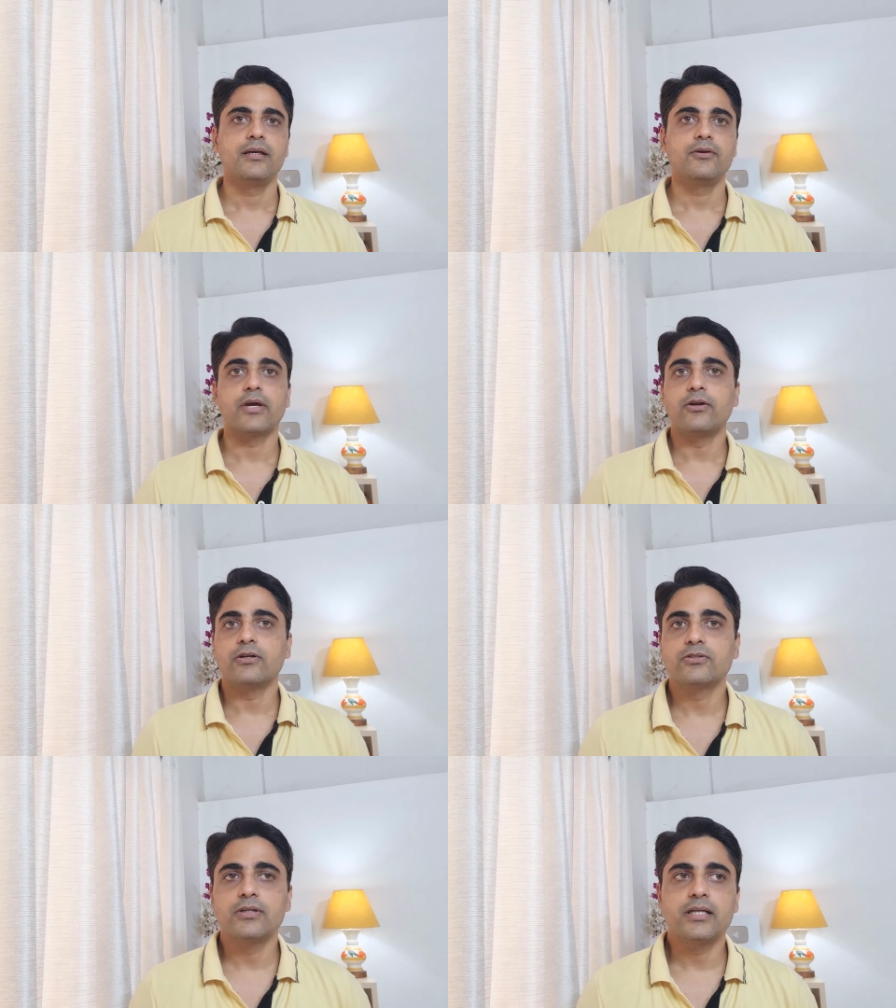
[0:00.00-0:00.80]
You can
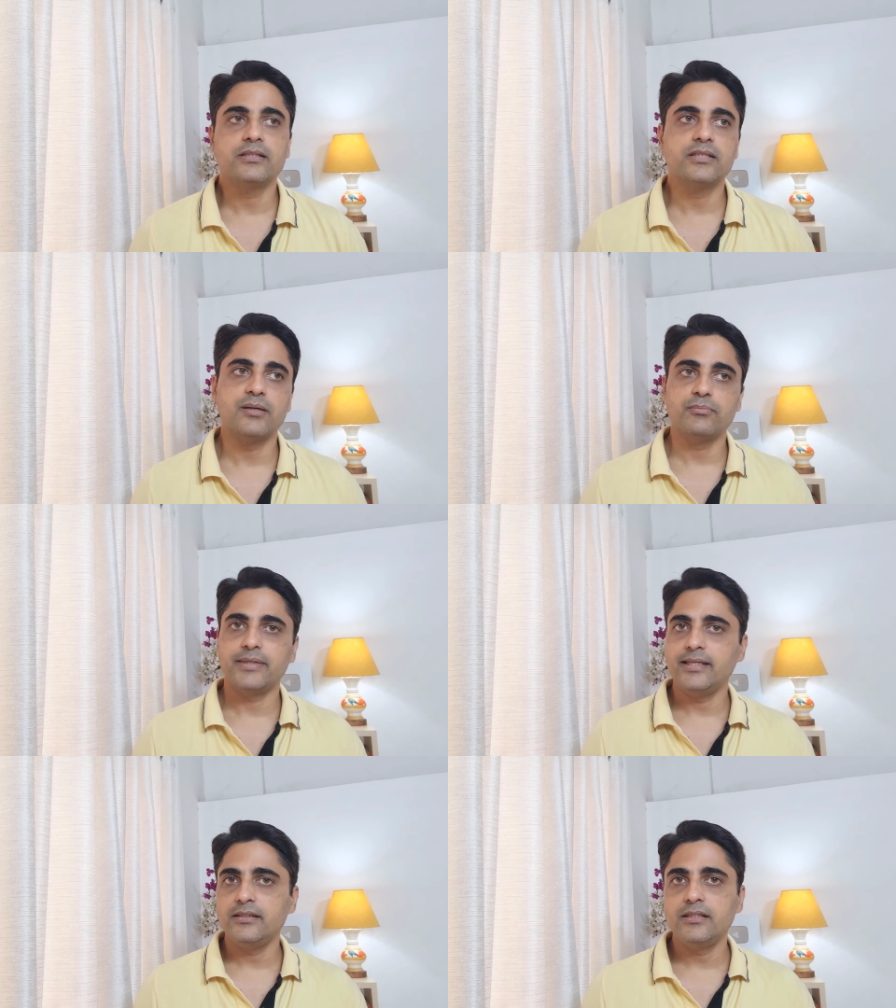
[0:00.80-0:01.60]
also learn some
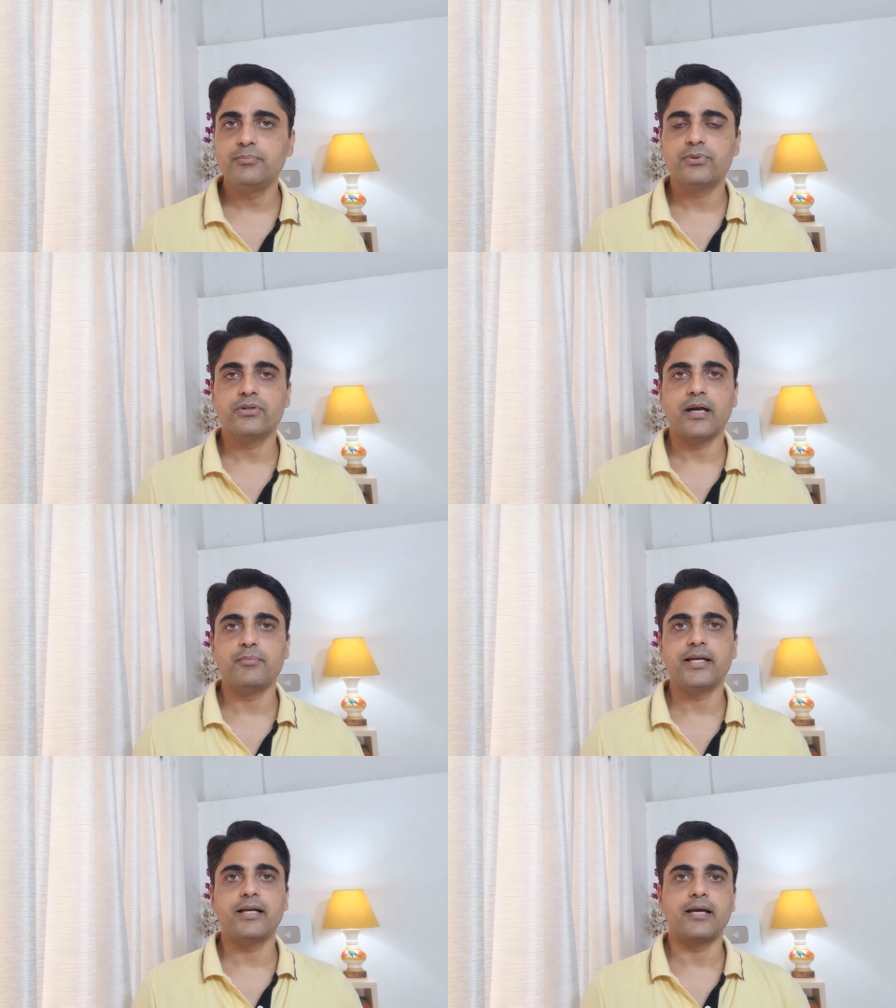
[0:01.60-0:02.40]
easy
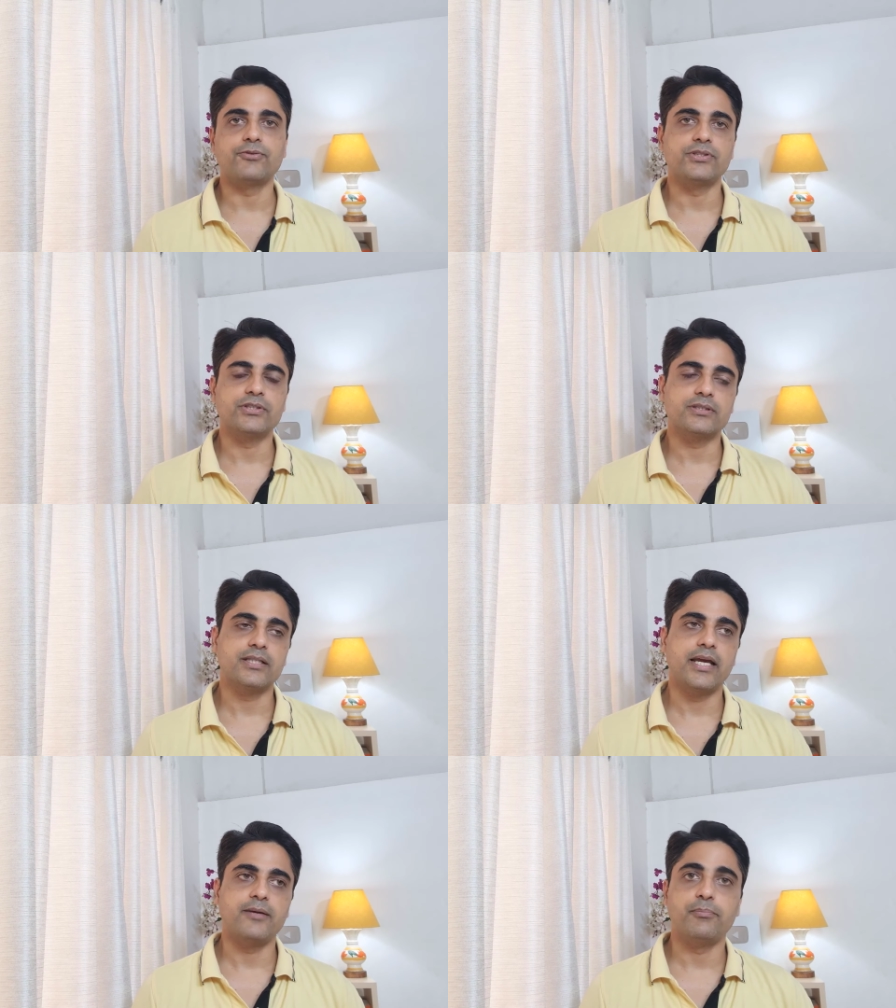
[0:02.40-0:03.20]
programming languages
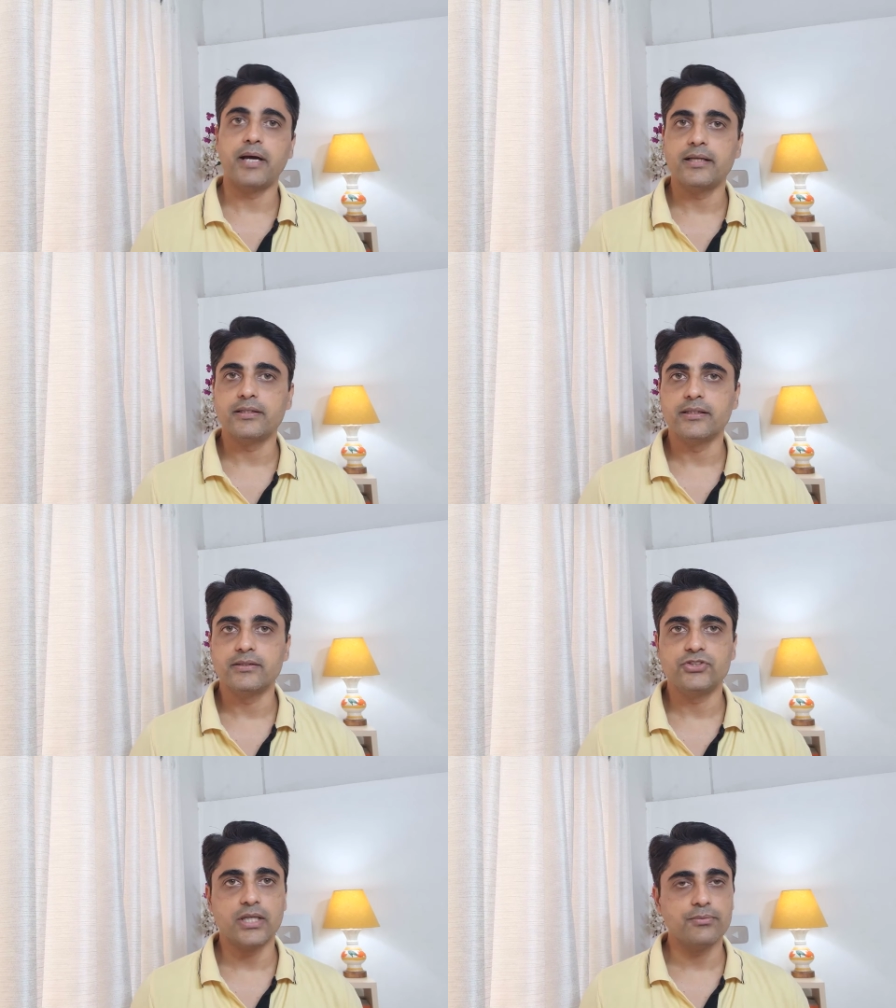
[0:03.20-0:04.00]
like
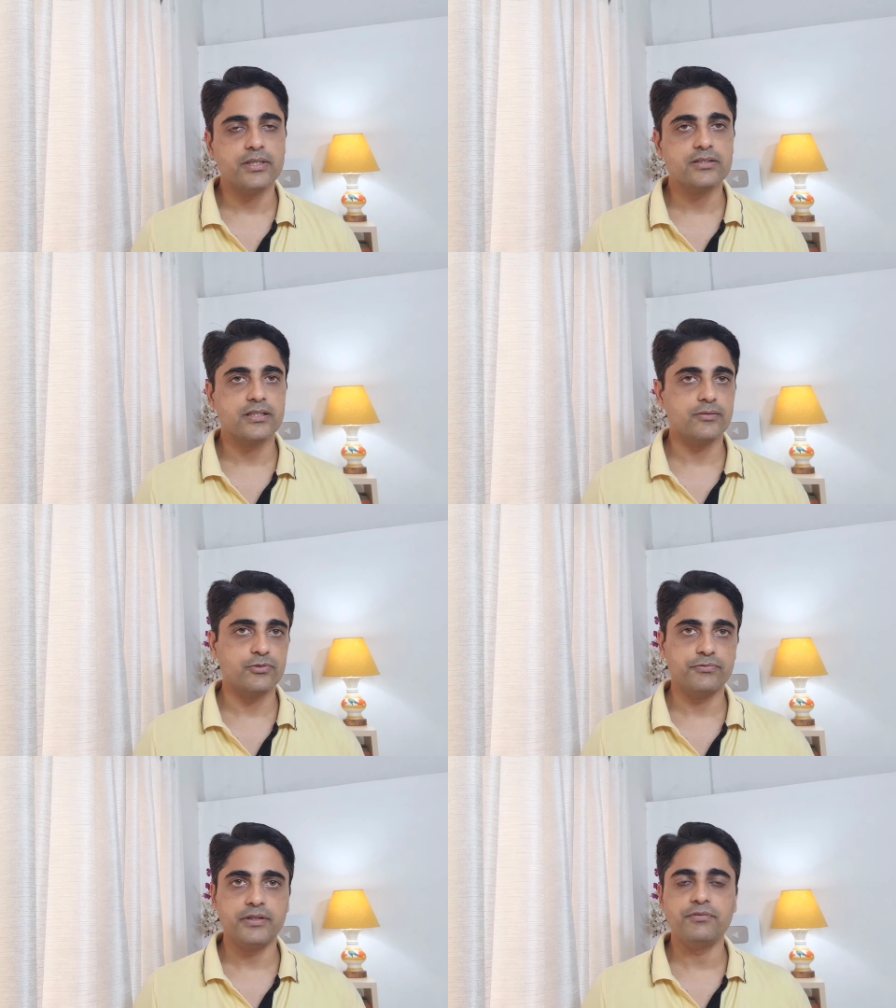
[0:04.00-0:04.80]
Python, JavaScript,
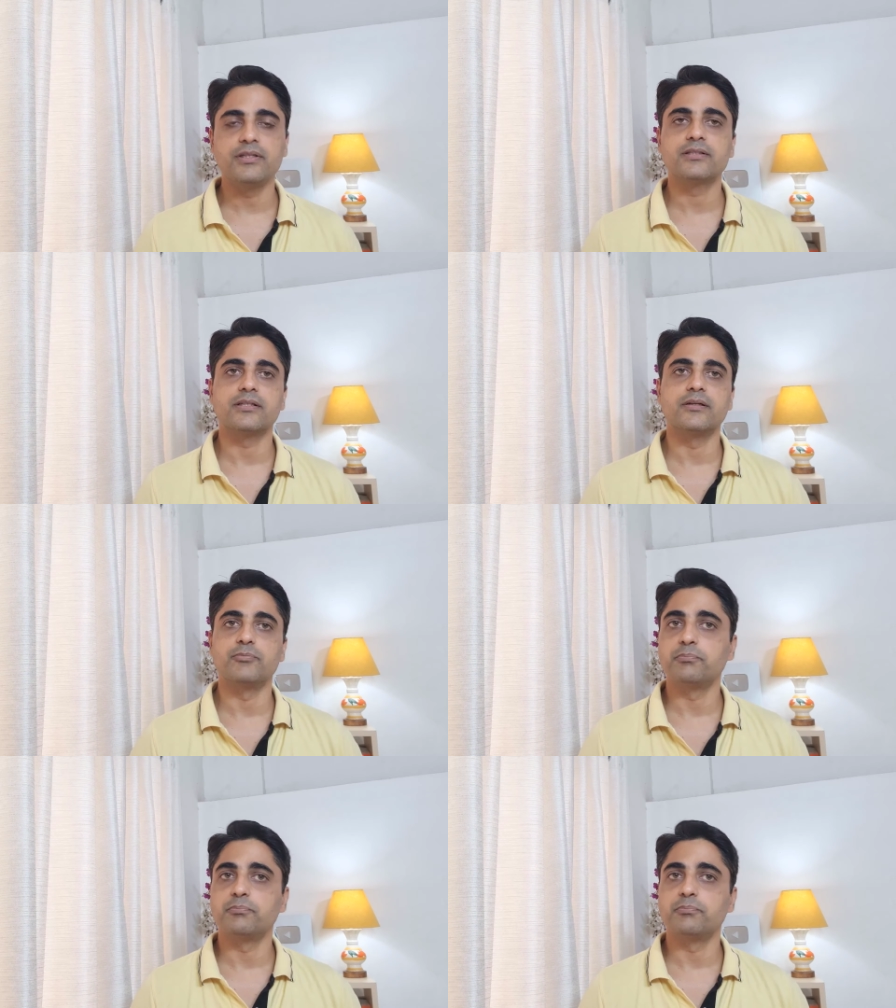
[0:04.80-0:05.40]
VBScript,